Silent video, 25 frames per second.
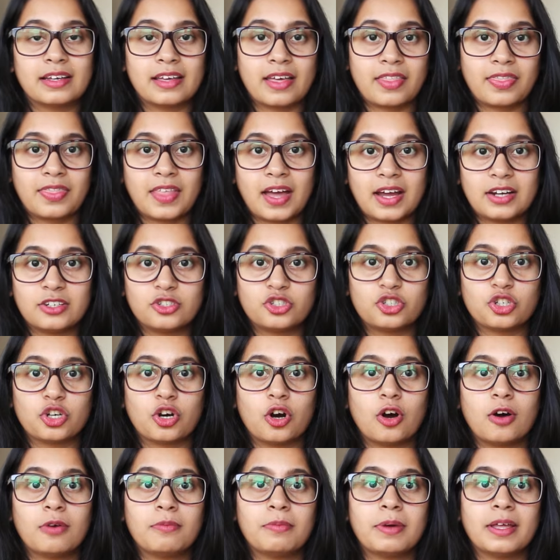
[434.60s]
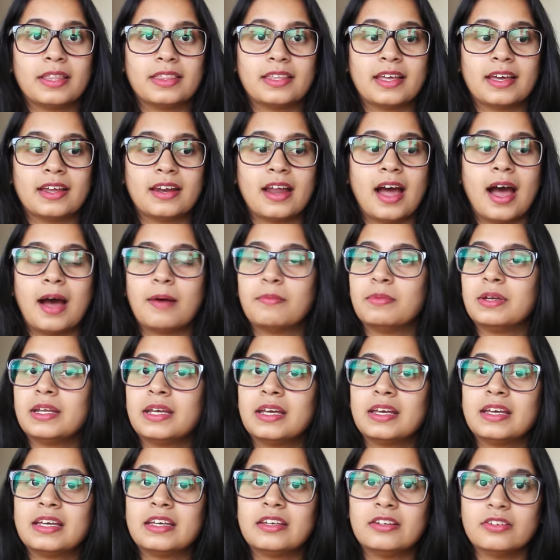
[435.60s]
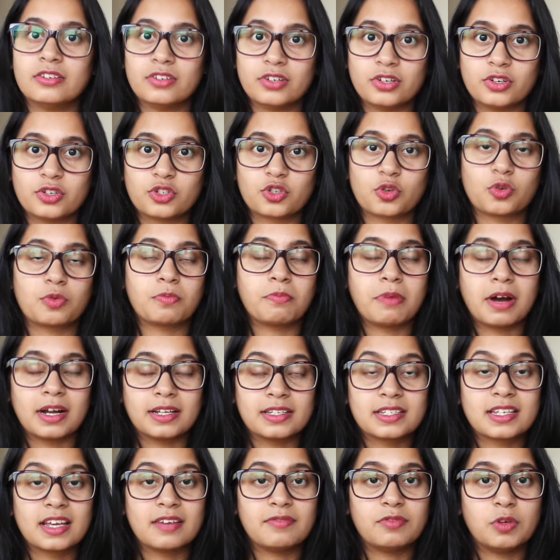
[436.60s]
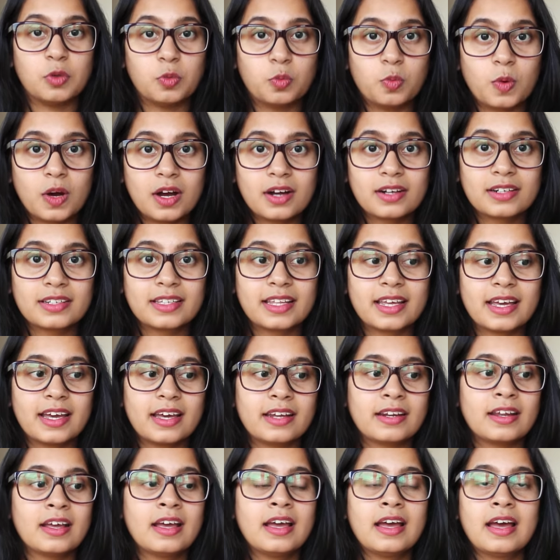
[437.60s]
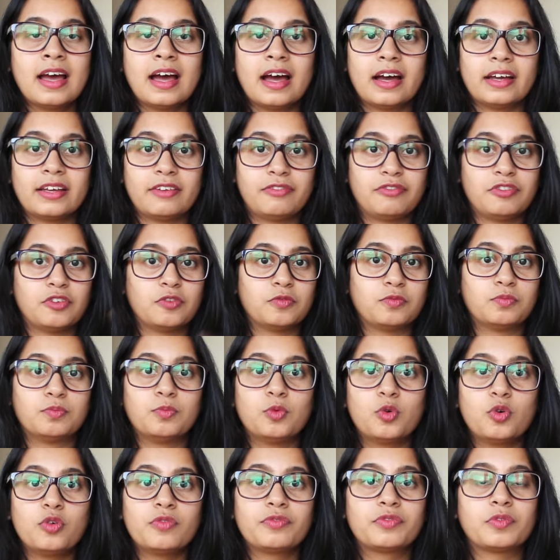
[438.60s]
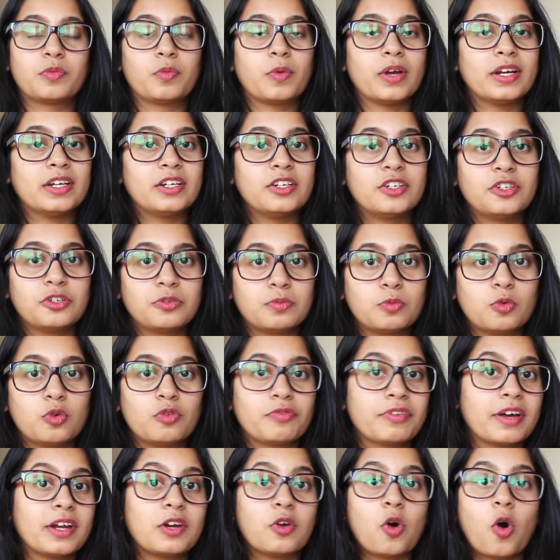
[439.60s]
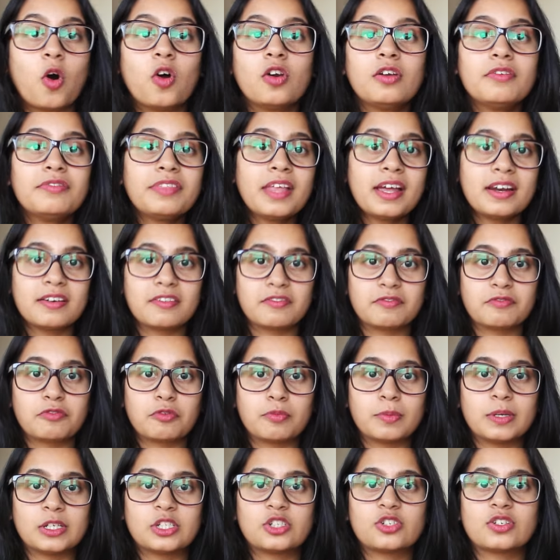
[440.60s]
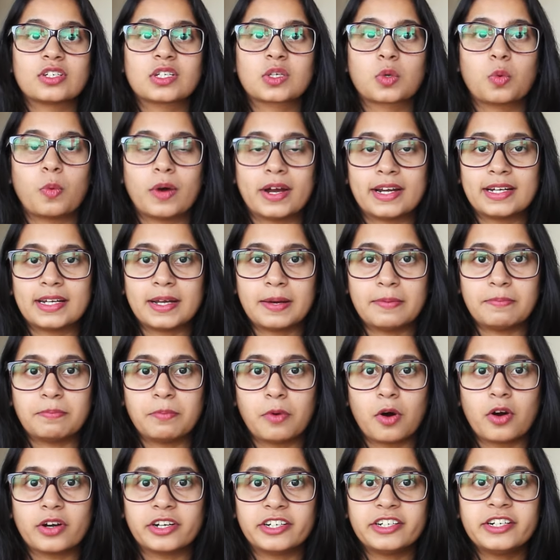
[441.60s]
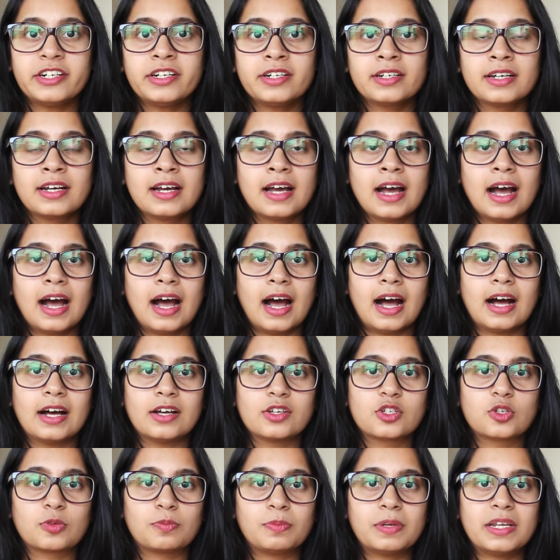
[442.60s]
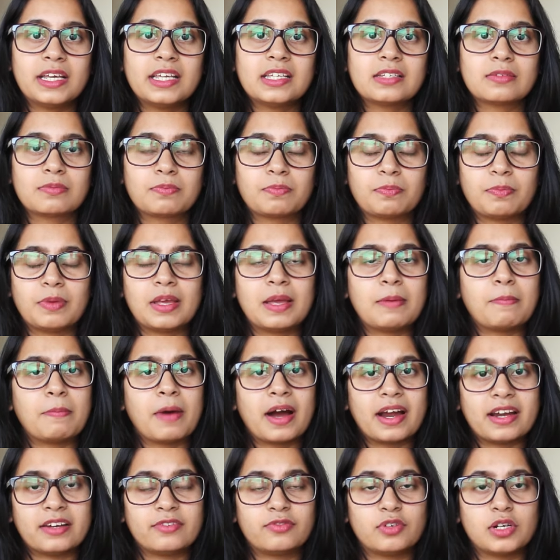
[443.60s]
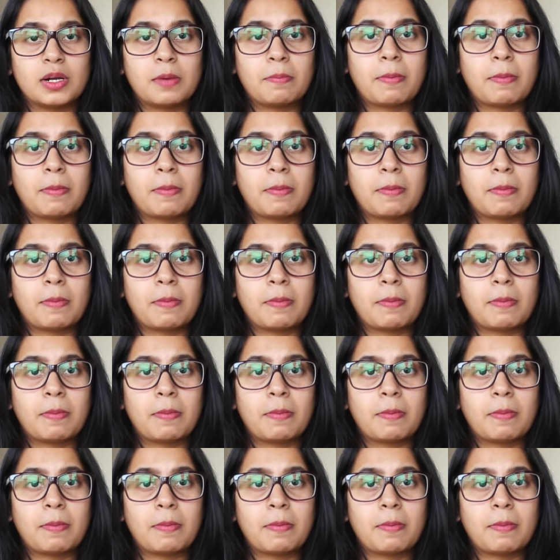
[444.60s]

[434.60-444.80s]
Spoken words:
get that job, and then how many years or months have you worked there, if you've moved, when did you move, and all of that information is quite important. So please be mindful